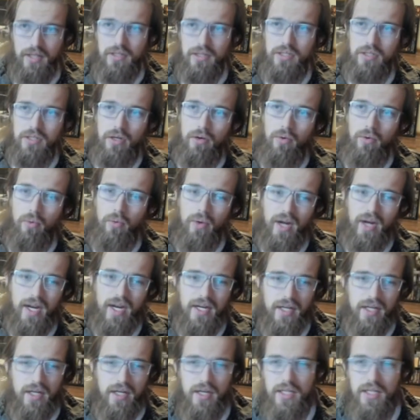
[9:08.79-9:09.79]
So what I
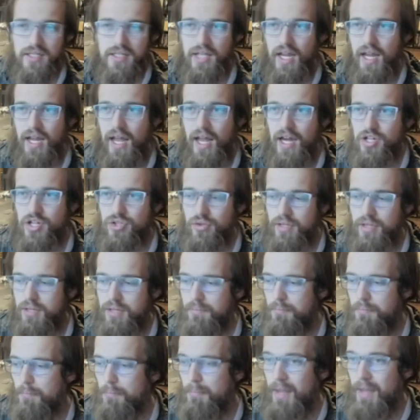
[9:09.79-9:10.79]
did is I actually
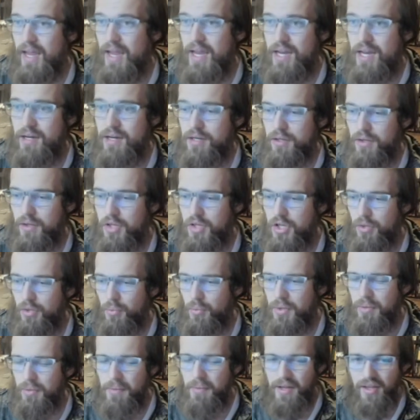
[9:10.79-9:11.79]

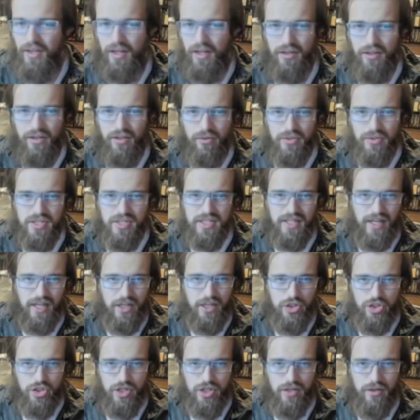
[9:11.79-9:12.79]
we made a little
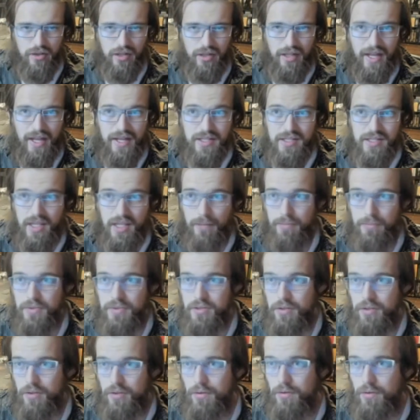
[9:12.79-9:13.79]
sketch in the last
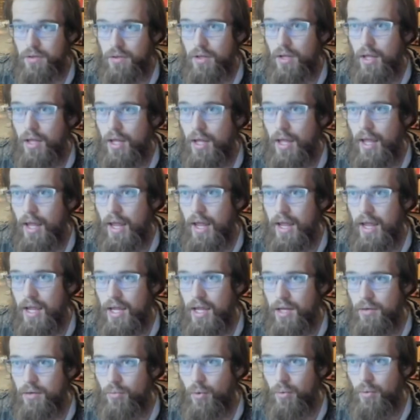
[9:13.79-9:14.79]
episode,
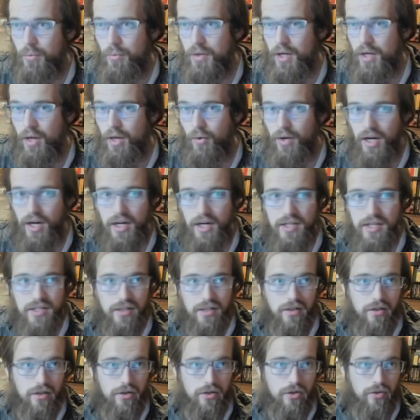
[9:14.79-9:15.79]
and what I decided
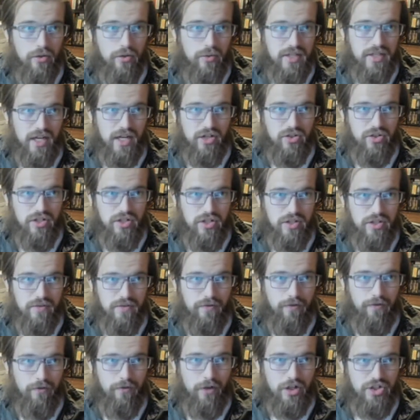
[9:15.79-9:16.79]
to do is actually just
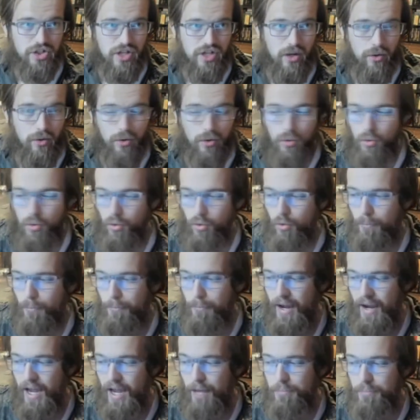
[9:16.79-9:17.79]
flush out a whole
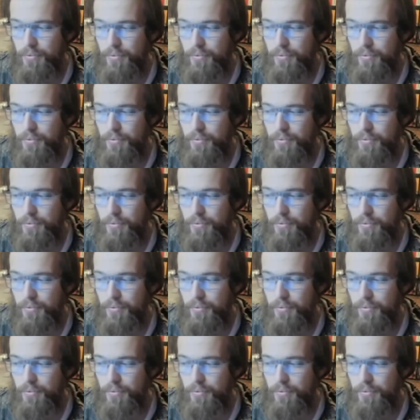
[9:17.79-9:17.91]
map.